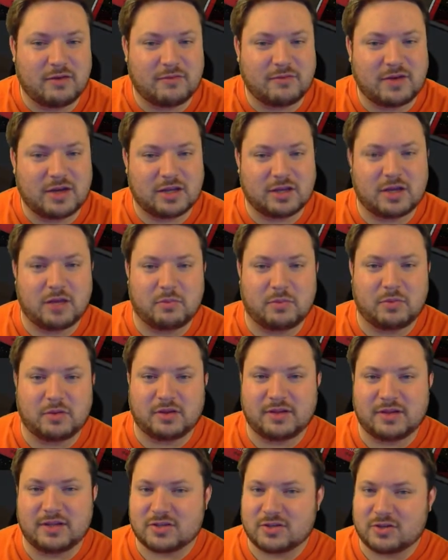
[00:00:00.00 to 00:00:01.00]
I've got a
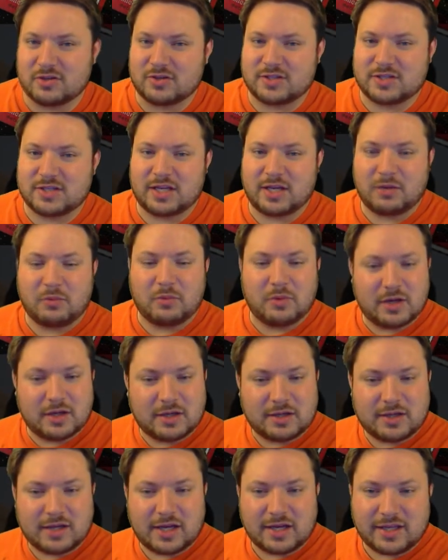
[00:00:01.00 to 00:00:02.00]
couple inserts that I want
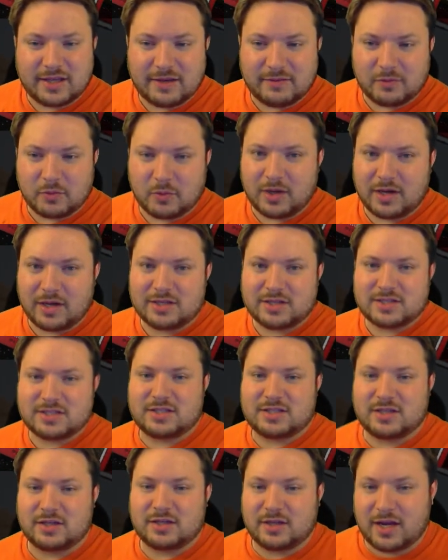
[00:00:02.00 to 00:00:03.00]
to kind of give away
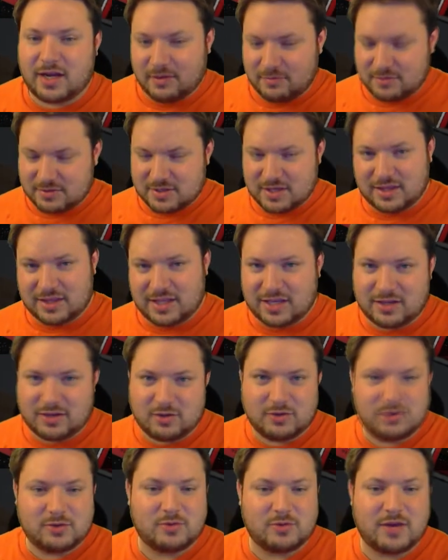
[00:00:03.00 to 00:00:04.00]
just to kind of say thank
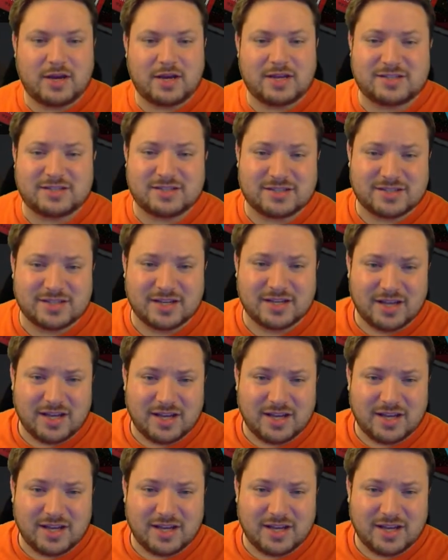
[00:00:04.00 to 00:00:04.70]
you to you guys, because